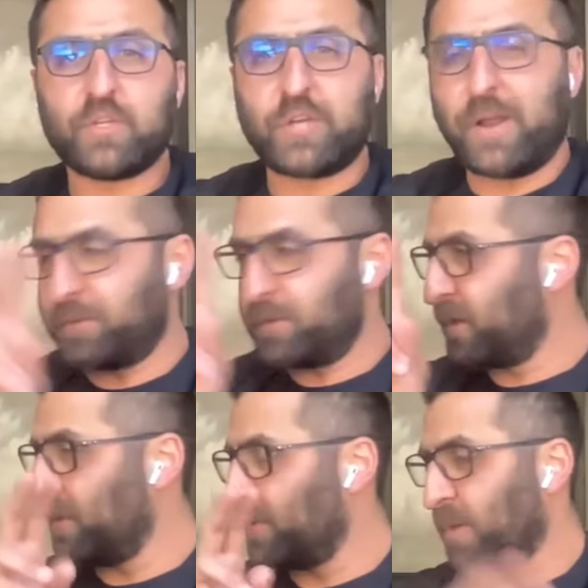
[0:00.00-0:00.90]
Shout out
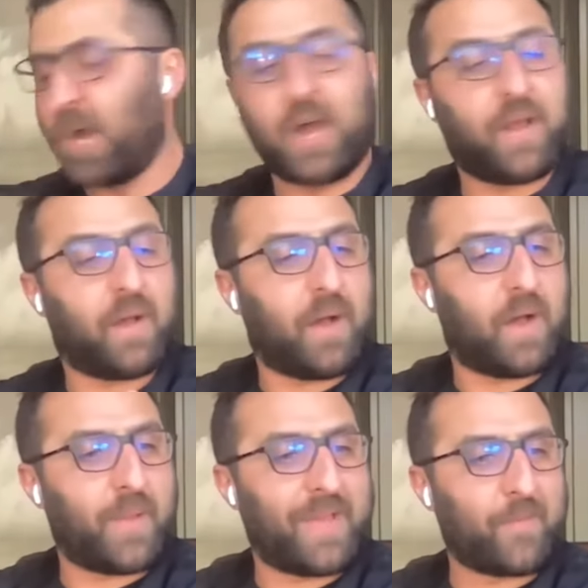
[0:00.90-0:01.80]
to
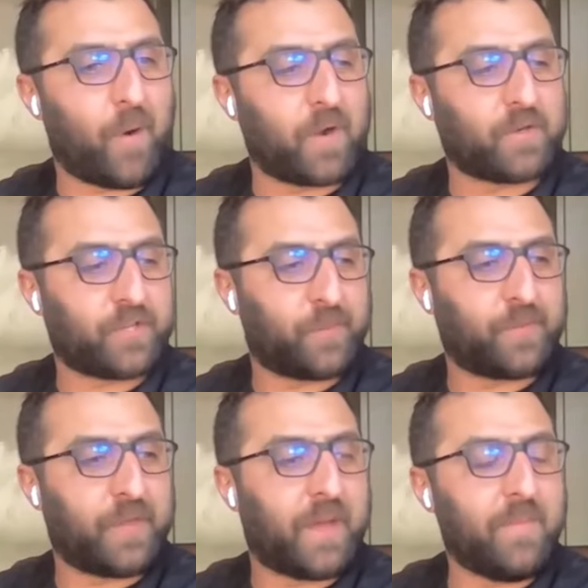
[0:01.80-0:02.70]
Circana. We have a
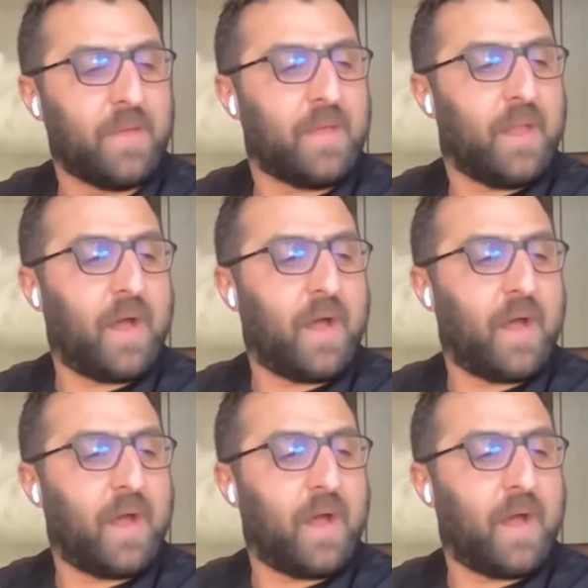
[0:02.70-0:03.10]
partnership with them.